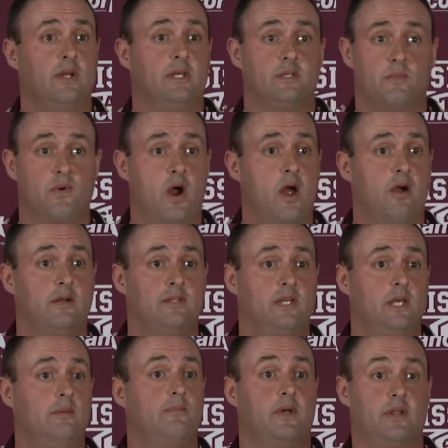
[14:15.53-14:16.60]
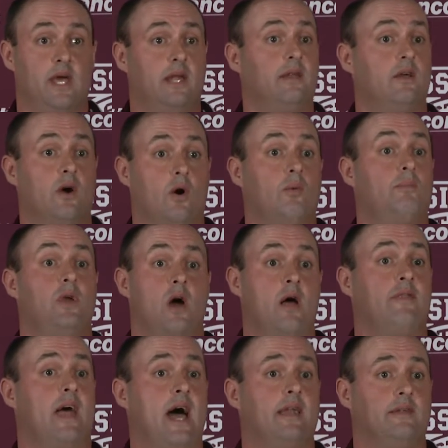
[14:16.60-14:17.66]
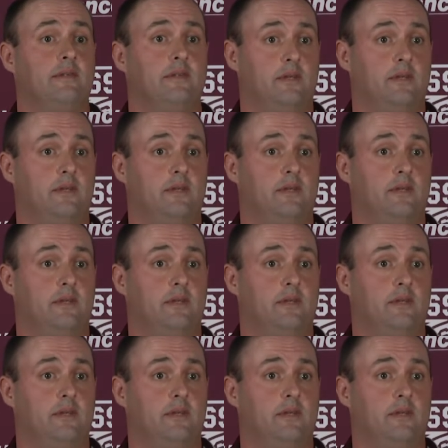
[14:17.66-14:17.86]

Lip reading: is a priority, but then go beyond that.